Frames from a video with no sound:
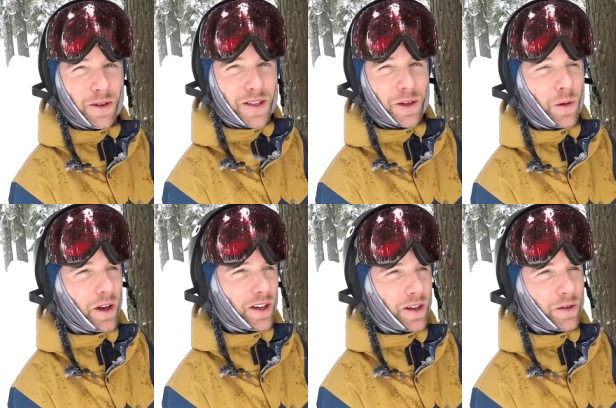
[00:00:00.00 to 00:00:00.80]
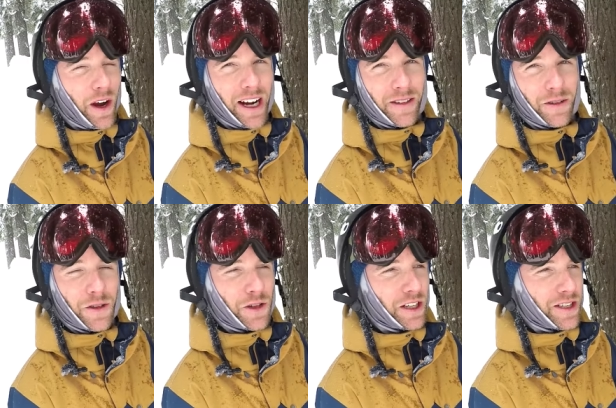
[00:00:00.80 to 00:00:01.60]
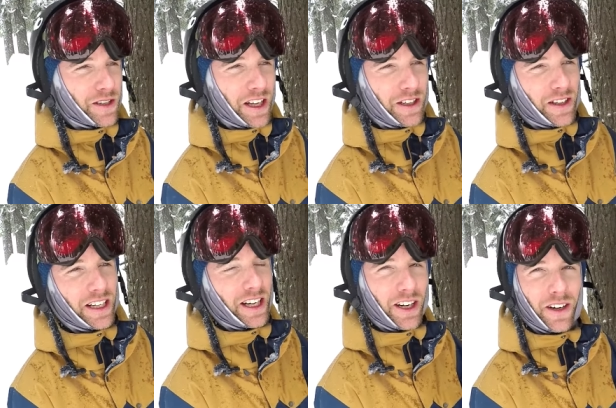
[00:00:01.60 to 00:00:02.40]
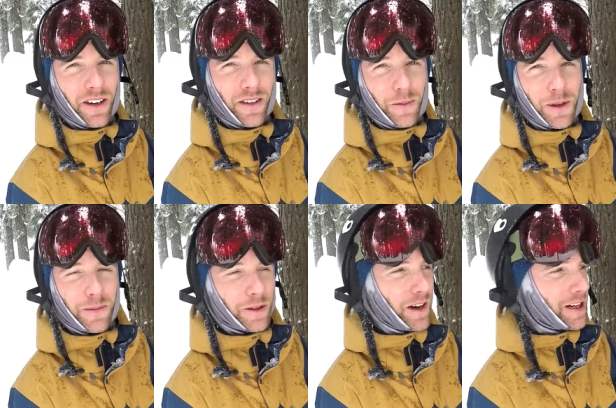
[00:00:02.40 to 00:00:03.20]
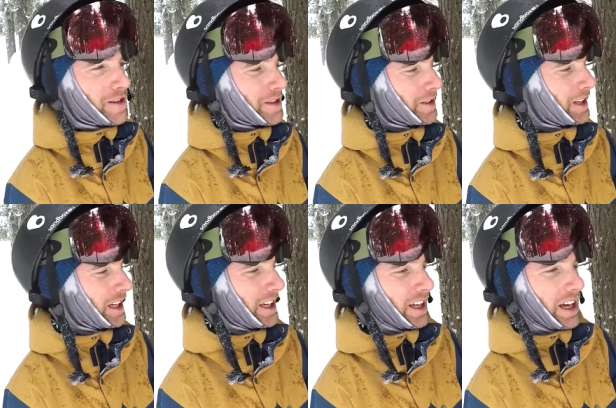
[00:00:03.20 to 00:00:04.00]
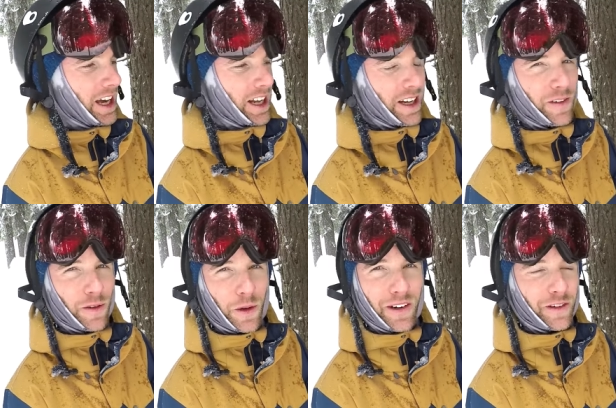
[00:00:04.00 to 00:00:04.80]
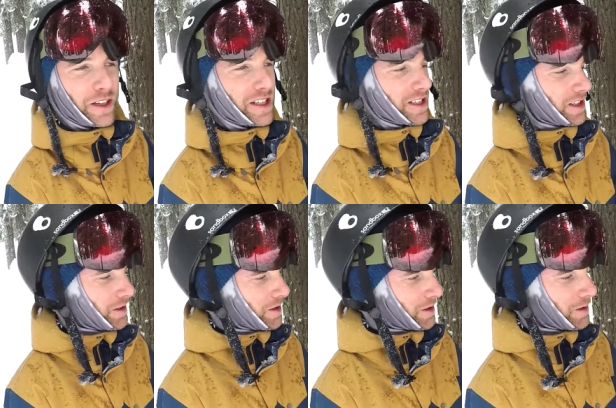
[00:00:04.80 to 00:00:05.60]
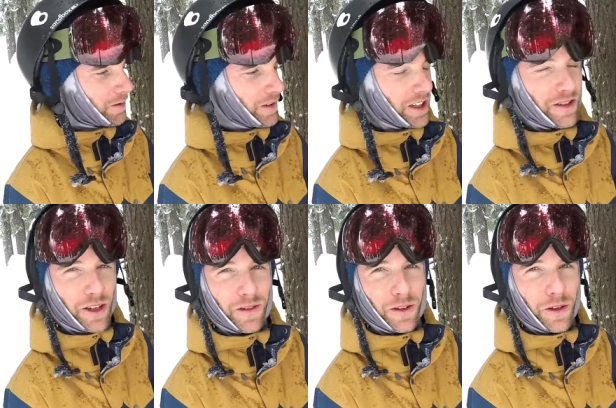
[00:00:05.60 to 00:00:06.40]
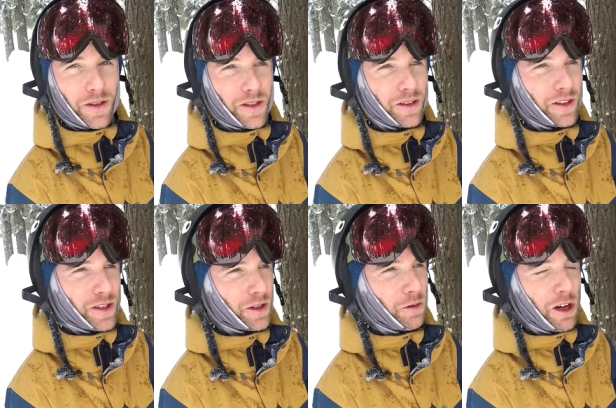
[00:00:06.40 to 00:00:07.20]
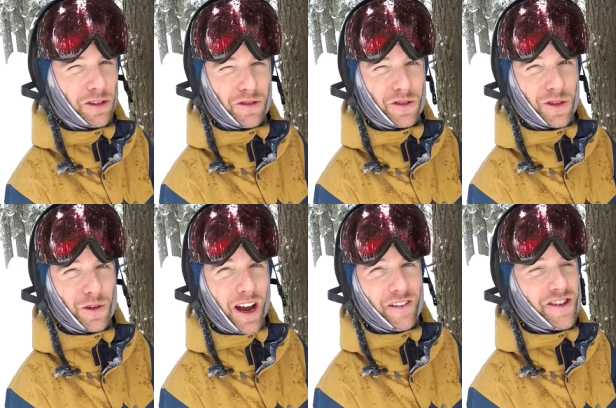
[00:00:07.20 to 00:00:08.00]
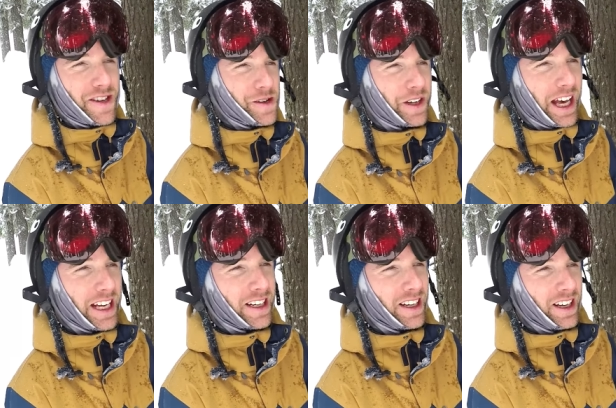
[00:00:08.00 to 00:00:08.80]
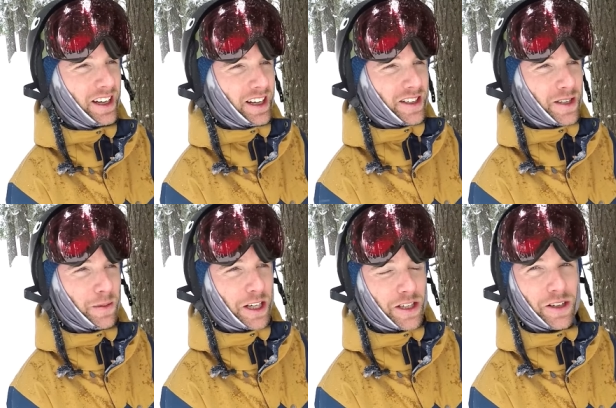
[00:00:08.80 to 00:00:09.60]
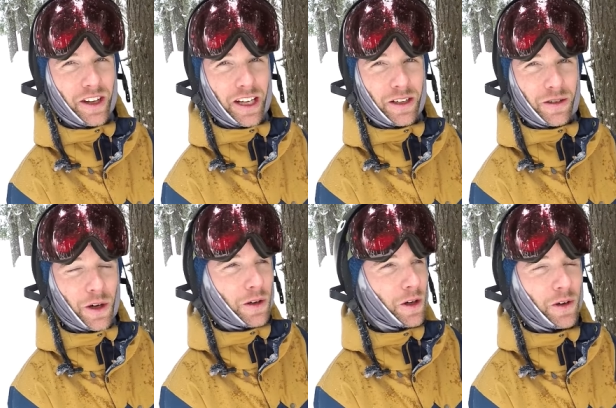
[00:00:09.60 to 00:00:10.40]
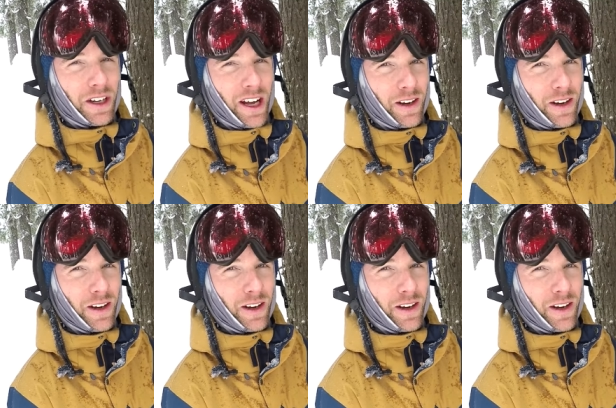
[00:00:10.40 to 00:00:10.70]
music while you're riding through trees, so that you can hear the people around you. And if for whatever reason you do find yourself close to a tree well, do everything you can to make sure that you don't go in